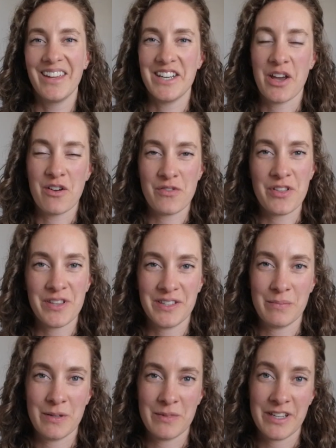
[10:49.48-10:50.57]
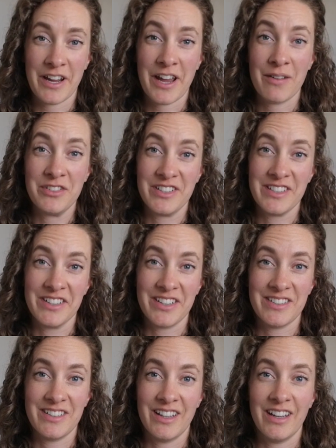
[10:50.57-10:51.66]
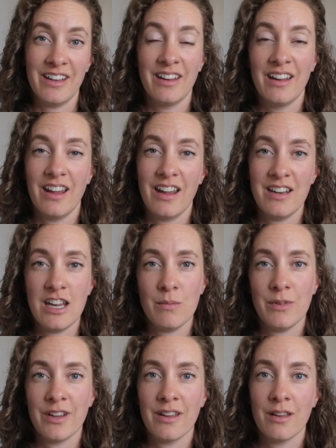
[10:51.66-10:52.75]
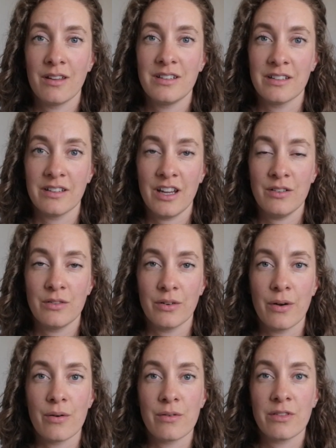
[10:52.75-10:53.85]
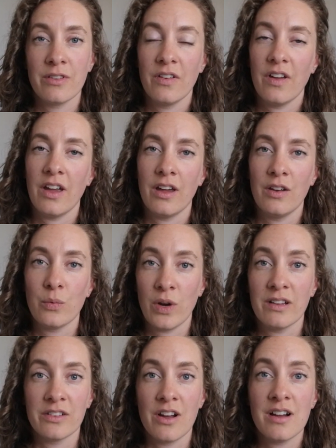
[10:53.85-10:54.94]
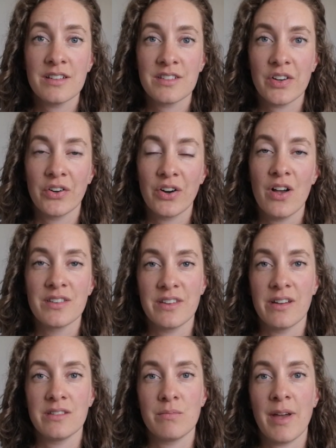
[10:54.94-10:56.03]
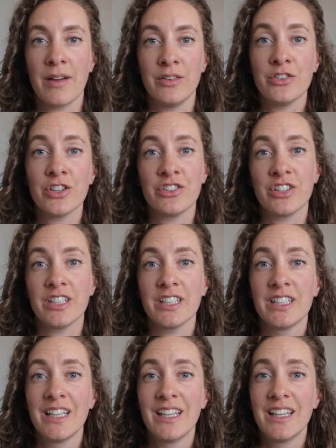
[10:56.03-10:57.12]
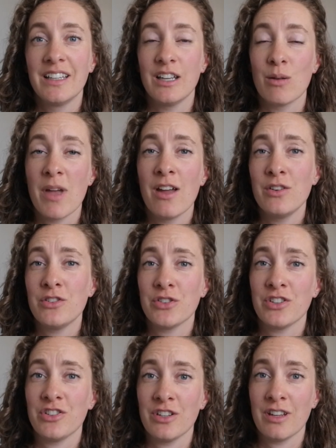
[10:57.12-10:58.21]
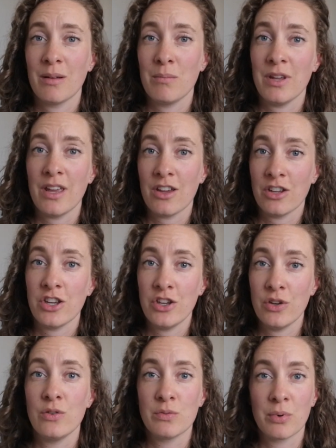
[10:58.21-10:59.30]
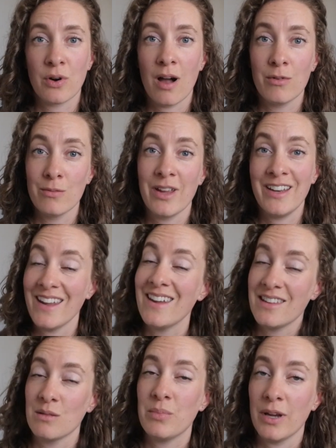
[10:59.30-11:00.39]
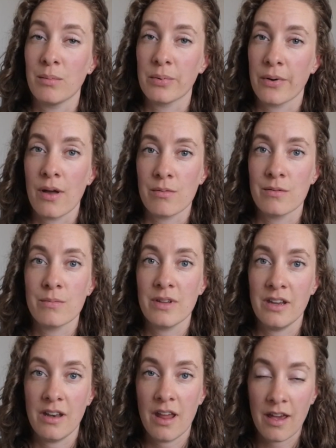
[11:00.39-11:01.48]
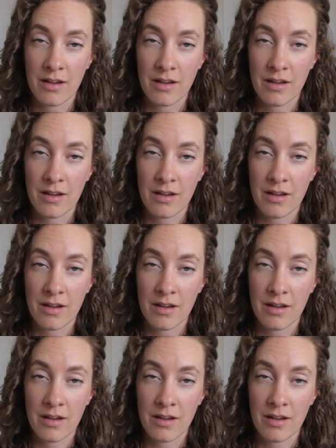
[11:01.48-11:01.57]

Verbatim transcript: Now of all the symptoms that I have just listed, anemia, delayed growth, and weight loss are all signs of malnutrition. Now malnutrition can be a huge problem and is a big problem in